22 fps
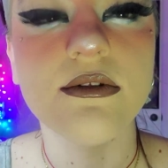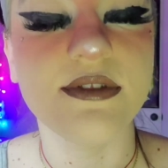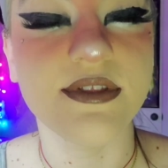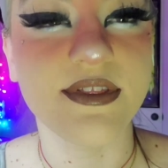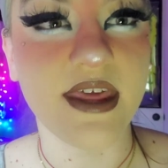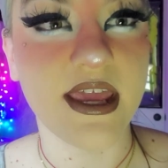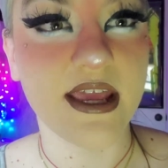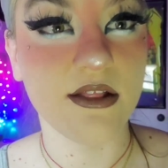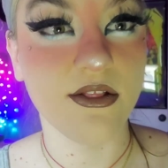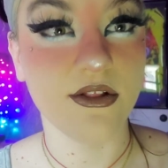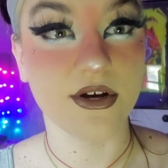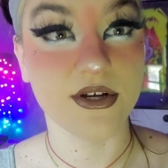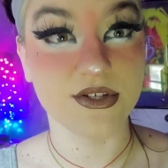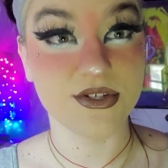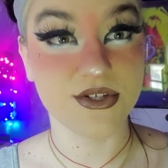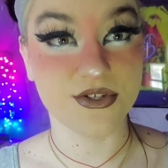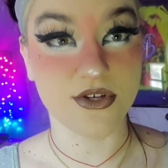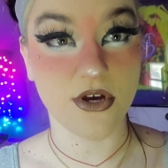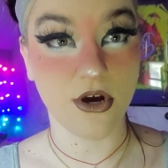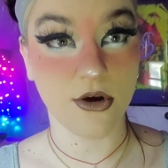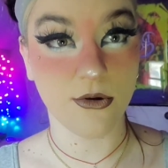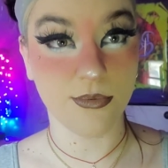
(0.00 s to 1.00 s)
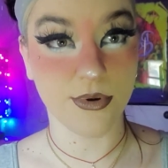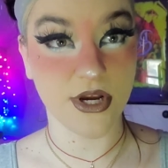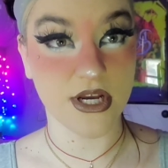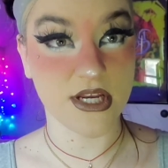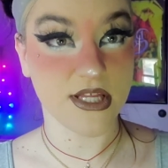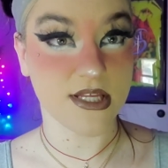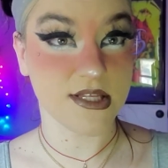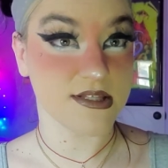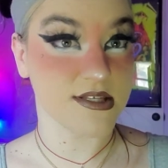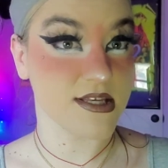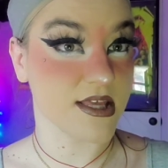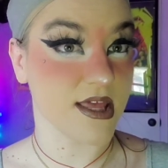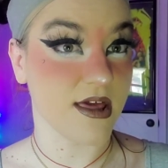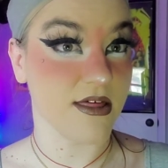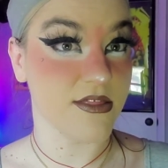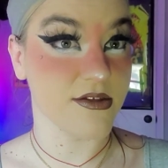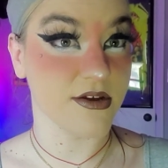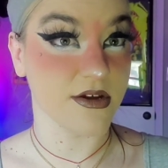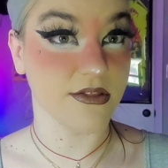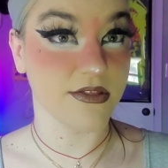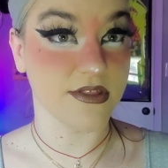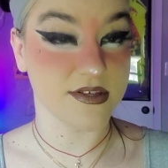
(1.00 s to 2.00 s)
They look so pretty
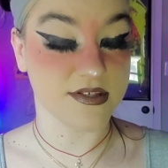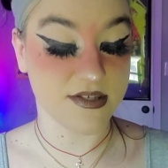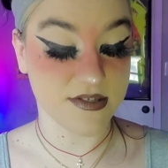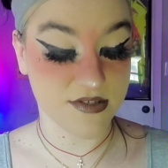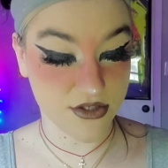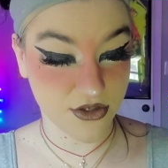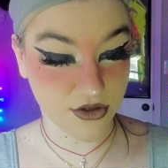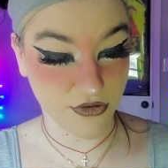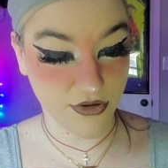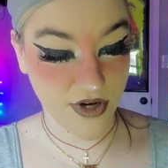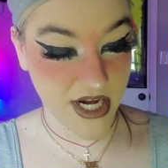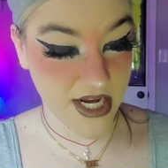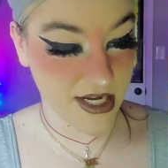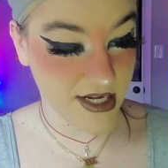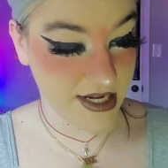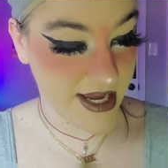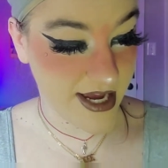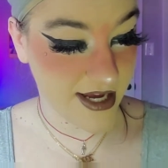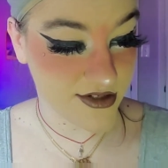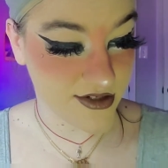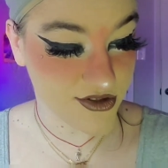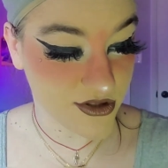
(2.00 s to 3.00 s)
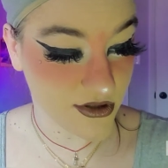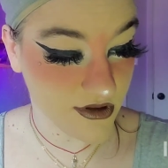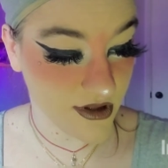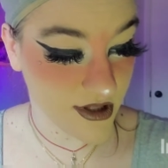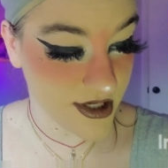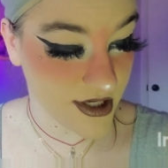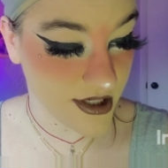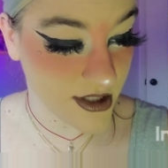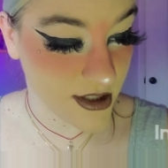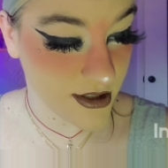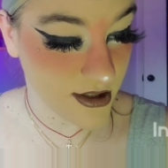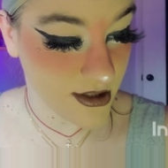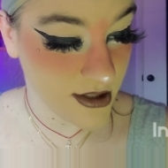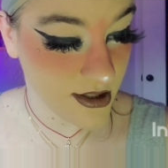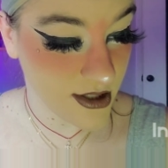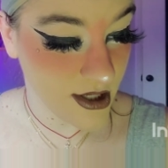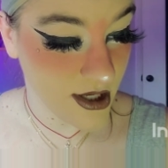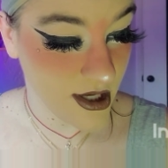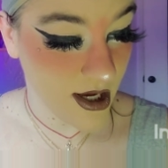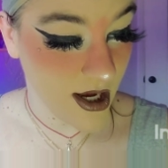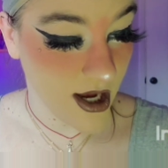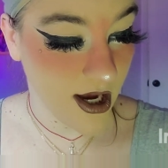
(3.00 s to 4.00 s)
together. This is a great natural look.
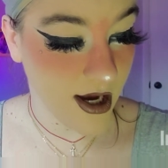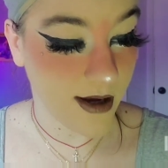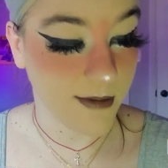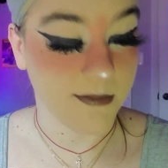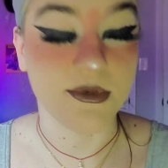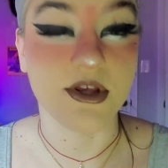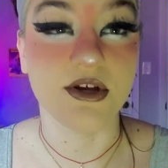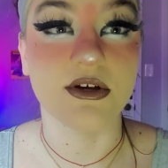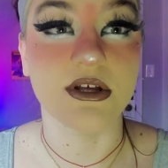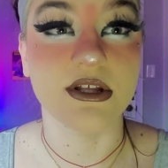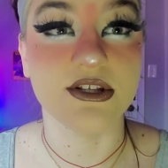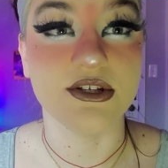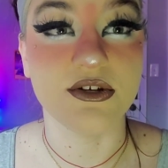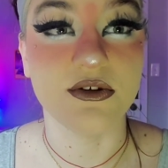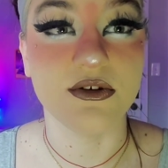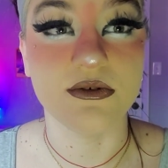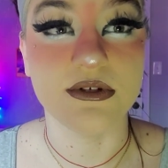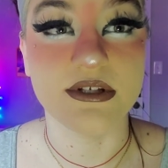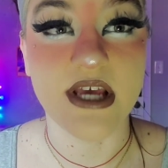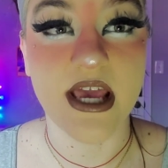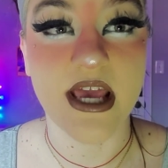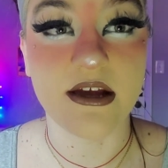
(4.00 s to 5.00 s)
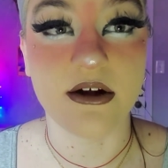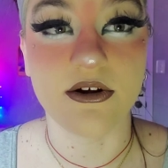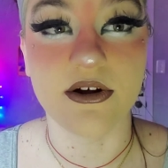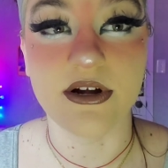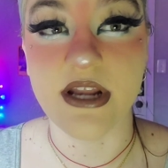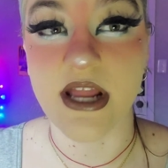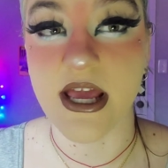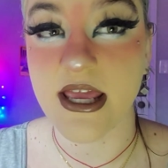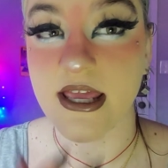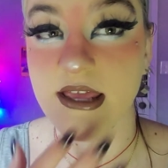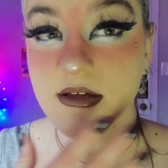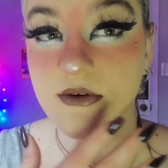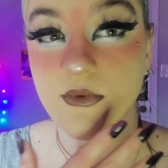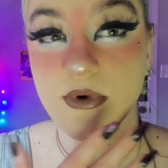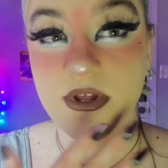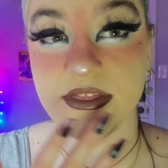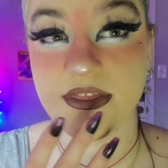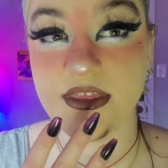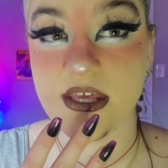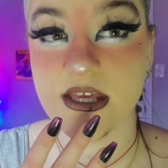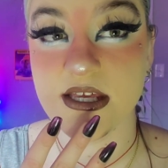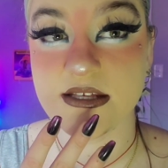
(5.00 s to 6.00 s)
You can do day or night
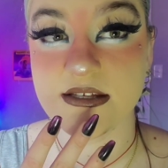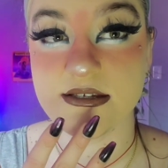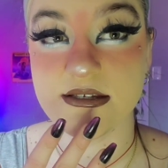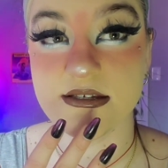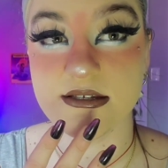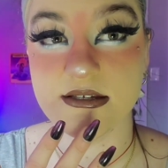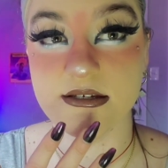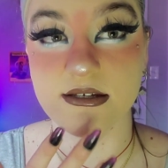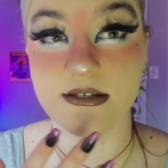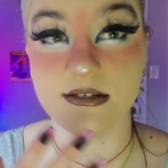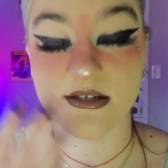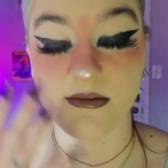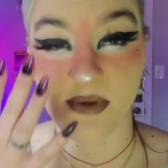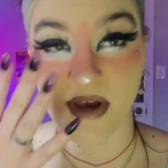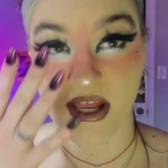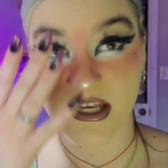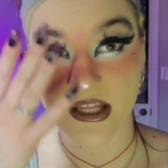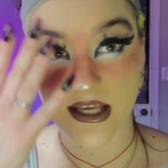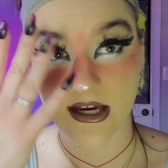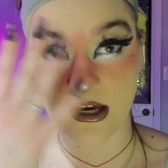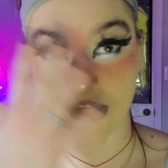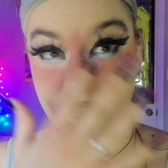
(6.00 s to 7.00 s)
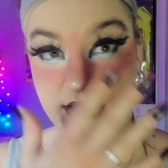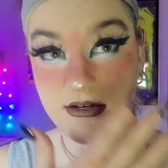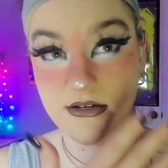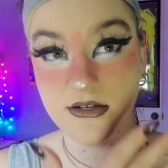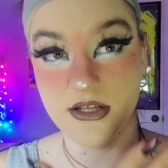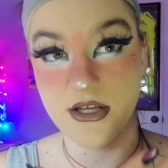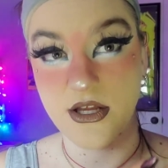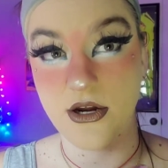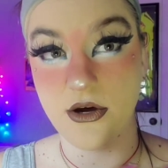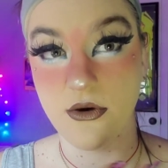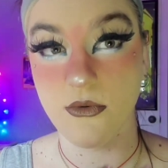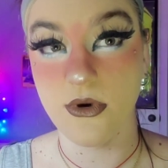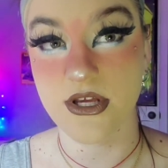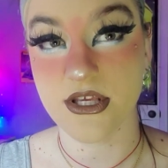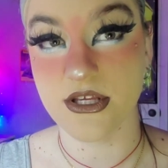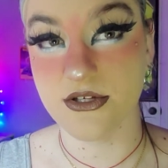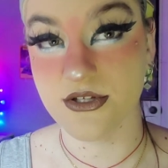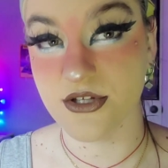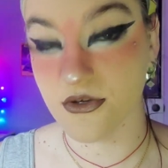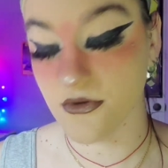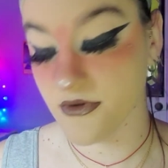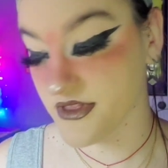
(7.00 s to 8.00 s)
with this, depending on, you know, what you
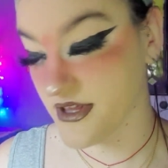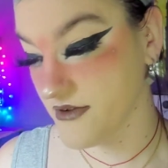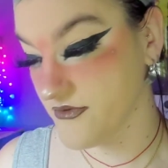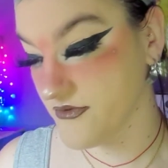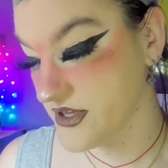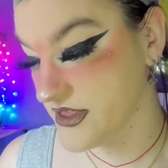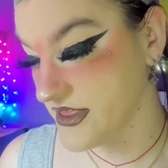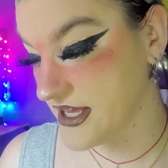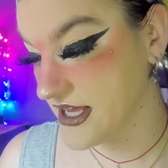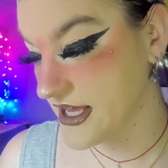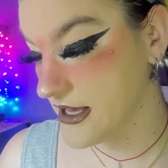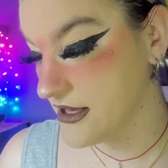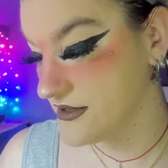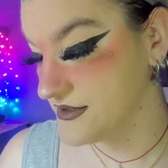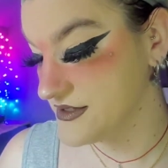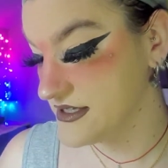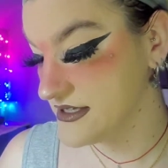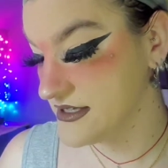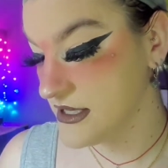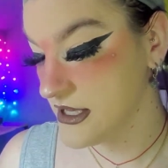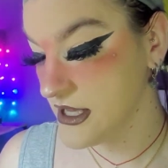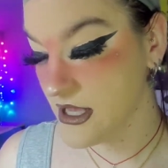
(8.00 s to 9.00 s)
do with everything else.